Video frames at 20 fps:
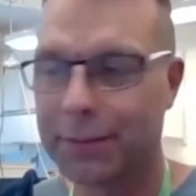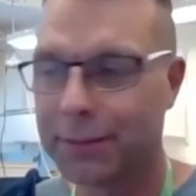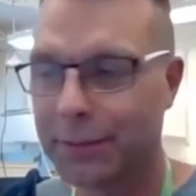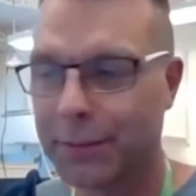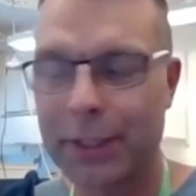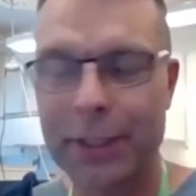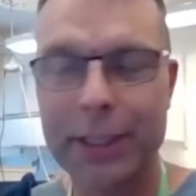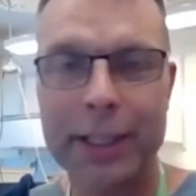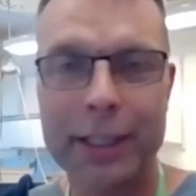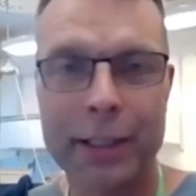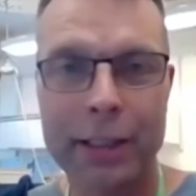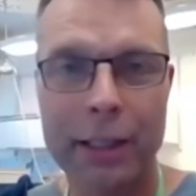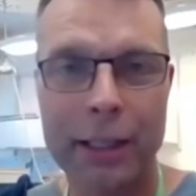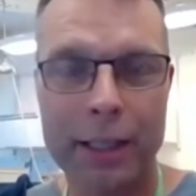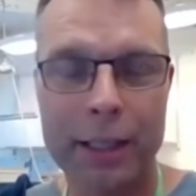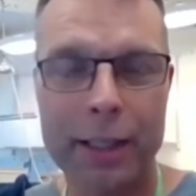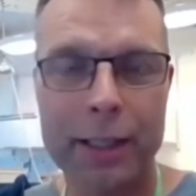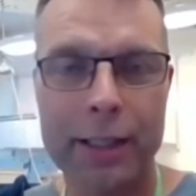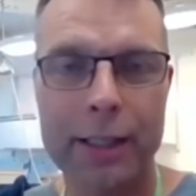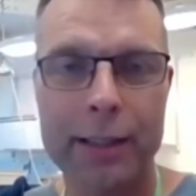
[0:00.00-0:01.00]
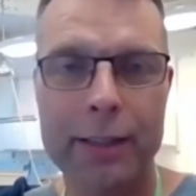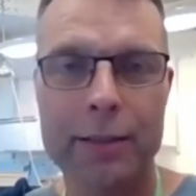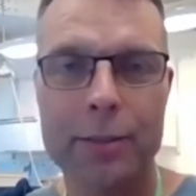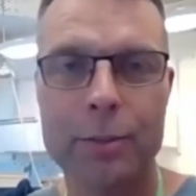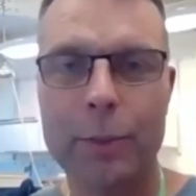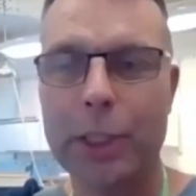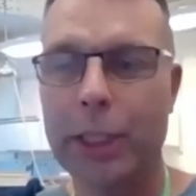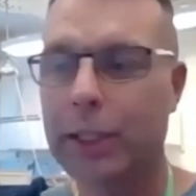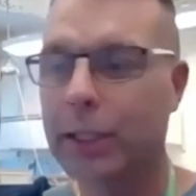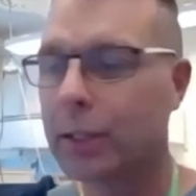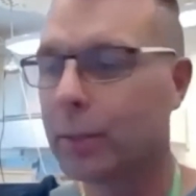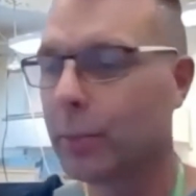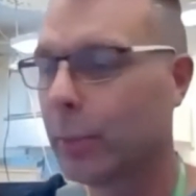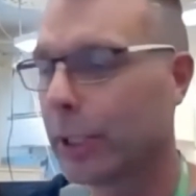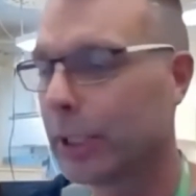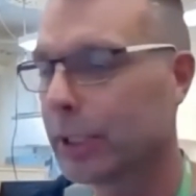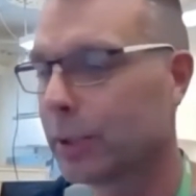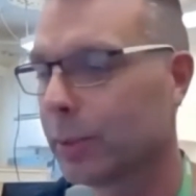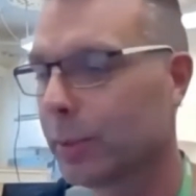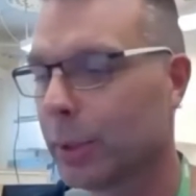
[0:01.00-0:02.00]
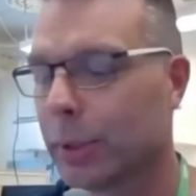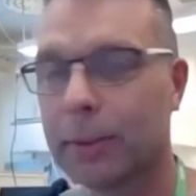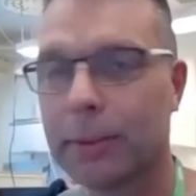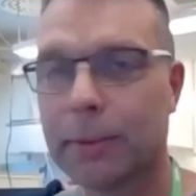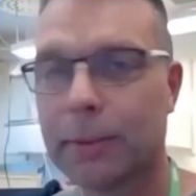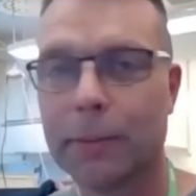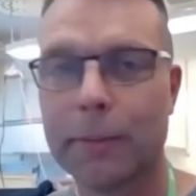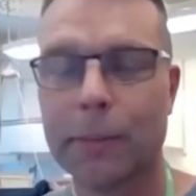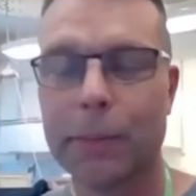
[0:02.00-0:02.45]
Very unlikely, but possible.